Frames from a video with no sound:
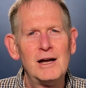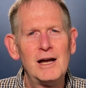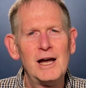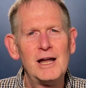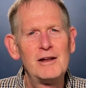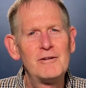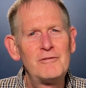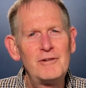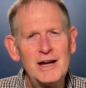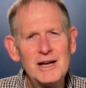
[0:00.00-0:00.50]

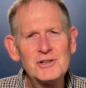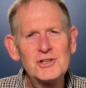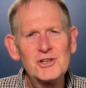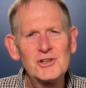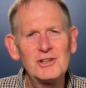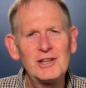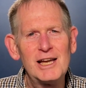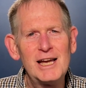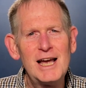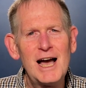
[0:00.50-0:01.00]
And
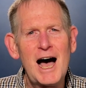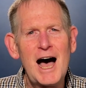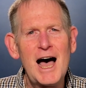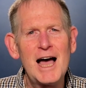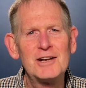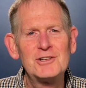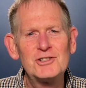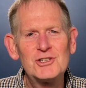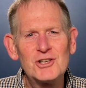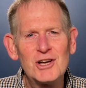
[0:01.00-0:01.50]
eventually,
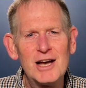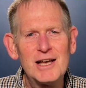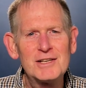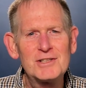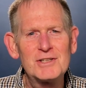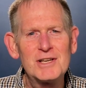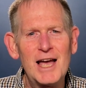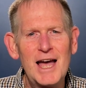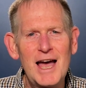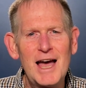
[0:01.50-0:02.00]
I
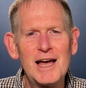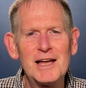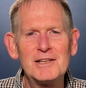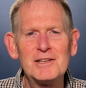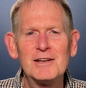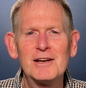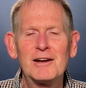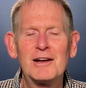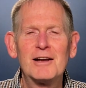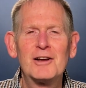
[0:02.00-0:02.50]
just had
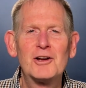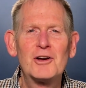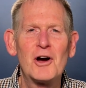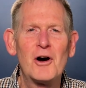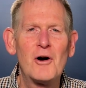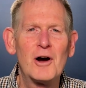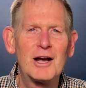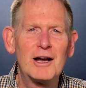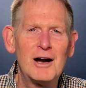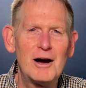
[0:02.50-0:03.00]
to
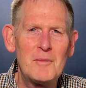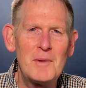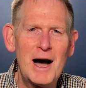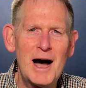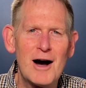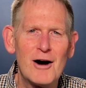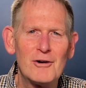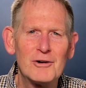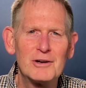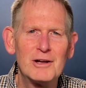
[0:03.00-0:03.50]
go, come
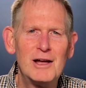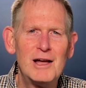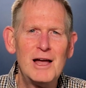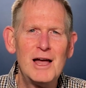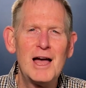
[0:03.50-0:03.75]
out